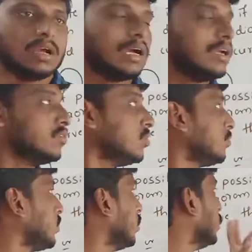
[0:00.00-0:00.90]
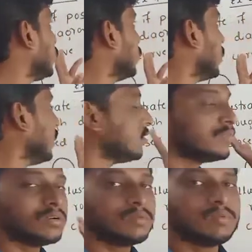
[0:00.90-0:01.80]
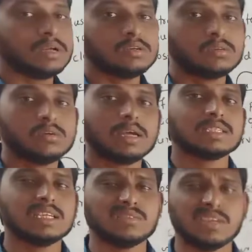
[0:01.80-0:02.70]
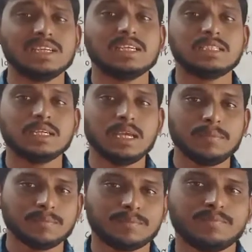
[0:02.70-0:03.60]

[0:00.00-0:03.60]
I hope you understood that. 4.2 exercise, very easy.